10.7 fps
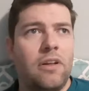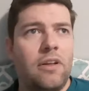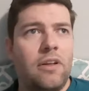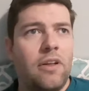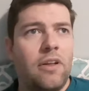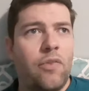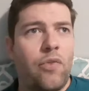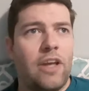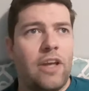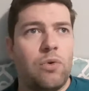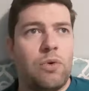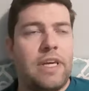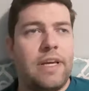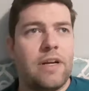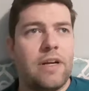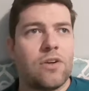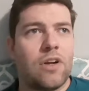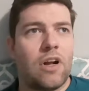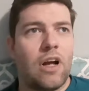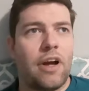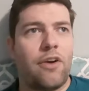that you hear
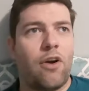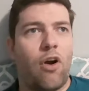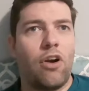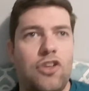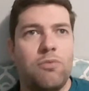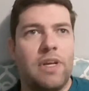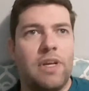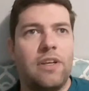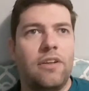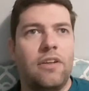an argument